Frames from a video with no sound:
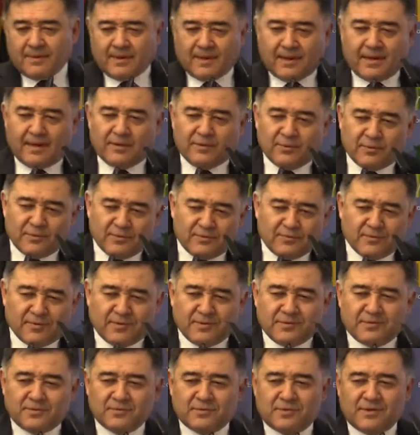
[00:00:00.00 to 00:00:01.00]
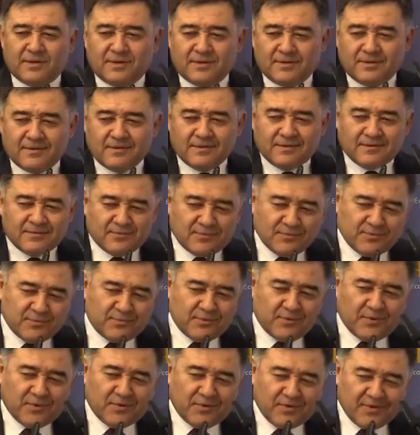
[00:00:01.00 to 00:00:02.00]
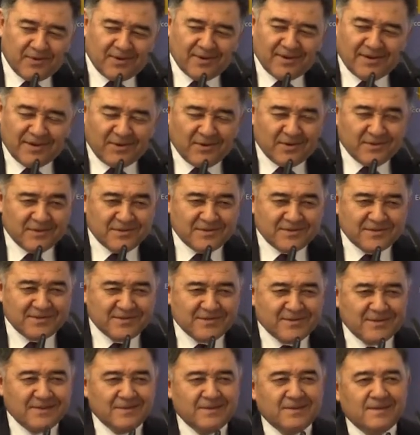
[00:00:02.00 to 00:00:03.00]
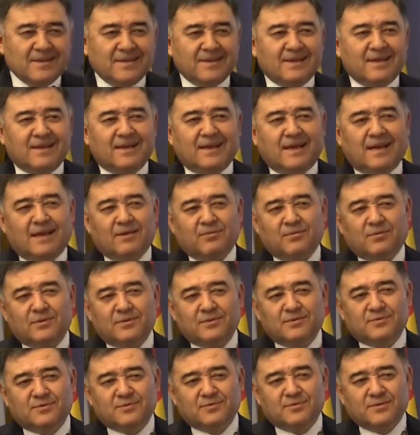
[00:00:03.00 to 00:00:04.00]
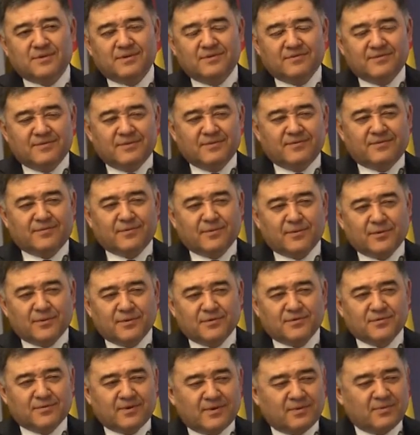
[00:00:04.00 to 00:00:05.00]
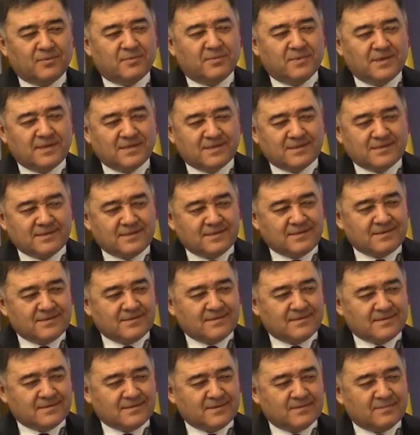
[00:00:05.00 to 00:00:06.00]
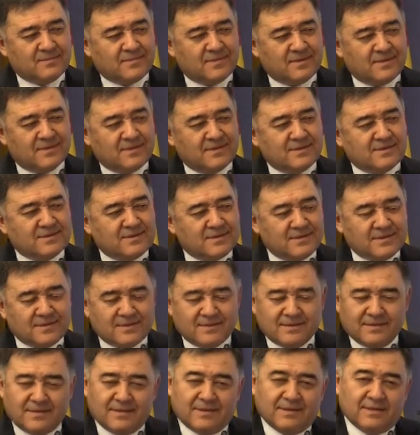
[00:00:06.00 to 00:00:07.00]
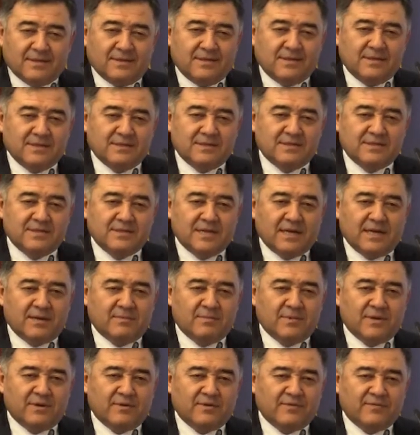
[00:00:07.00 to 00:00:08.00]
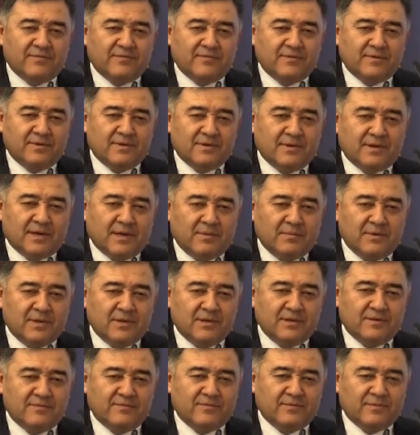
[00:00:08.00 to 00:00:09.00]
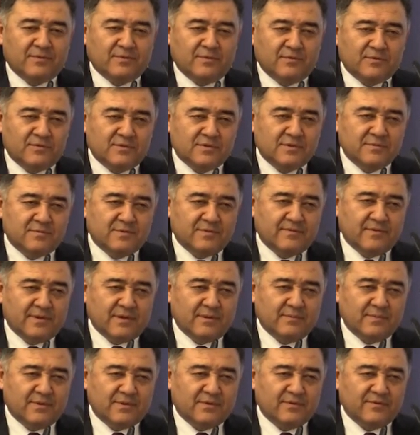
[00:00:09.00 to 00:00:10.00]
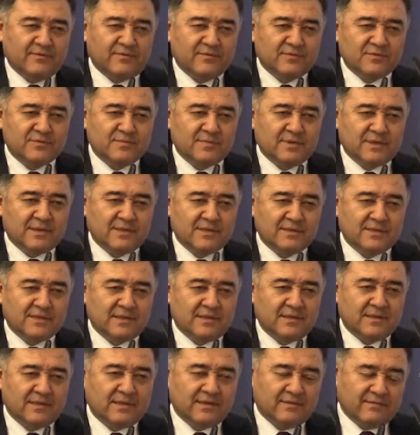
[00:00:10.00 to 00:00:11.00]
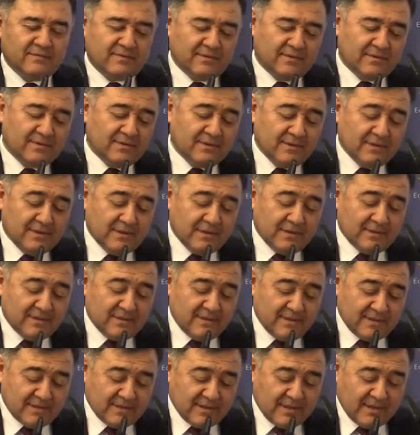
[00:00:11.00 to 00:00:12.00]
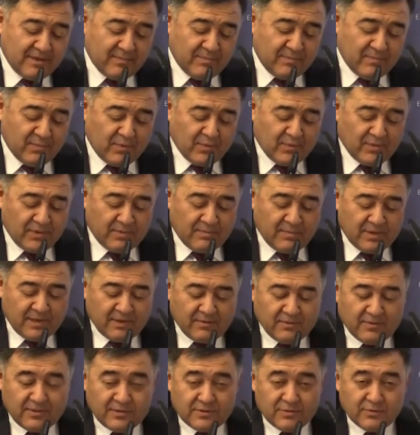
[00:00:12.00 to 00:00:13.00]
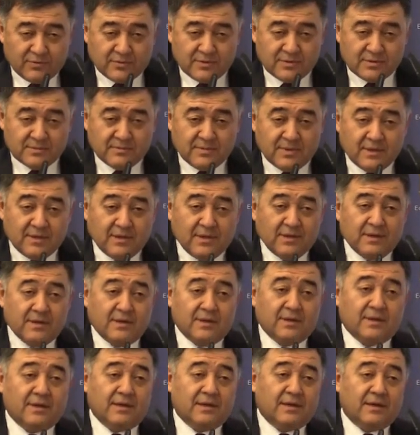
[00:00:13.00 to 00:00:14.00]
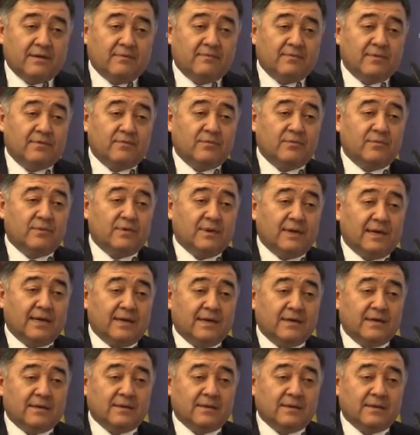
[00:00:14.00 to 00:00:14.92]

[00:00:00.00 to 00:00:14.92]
I don't want to talk a lot. I want to give the floor to our minister. The minister is the chairman of the Committee for Tourism Development of Uzbekistan. He will describe more about the tourism. We would like